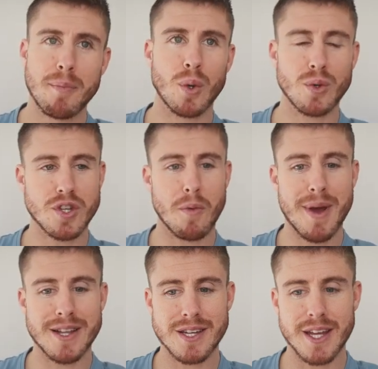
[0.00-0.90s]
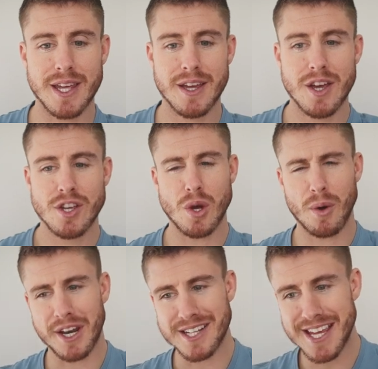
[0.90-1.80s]
but also mentally. So I'm
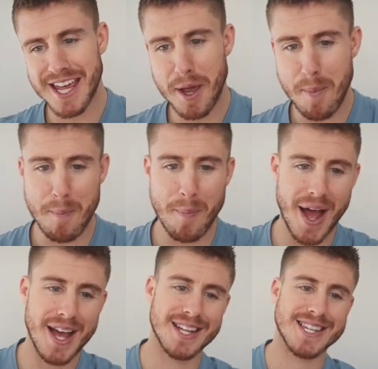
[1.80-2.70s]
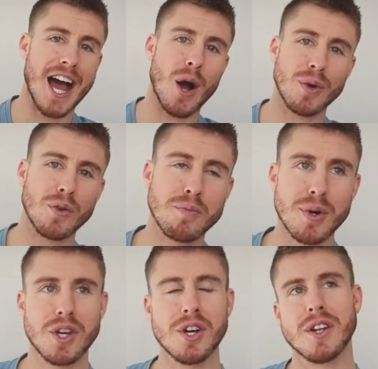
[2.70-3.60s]
going to take it back to how it all
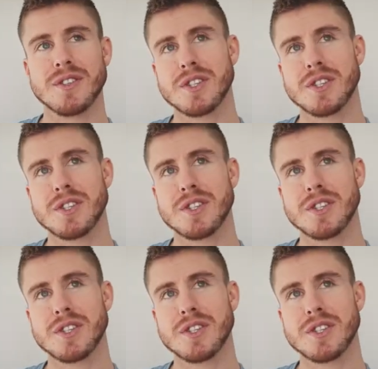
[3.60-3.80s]
began.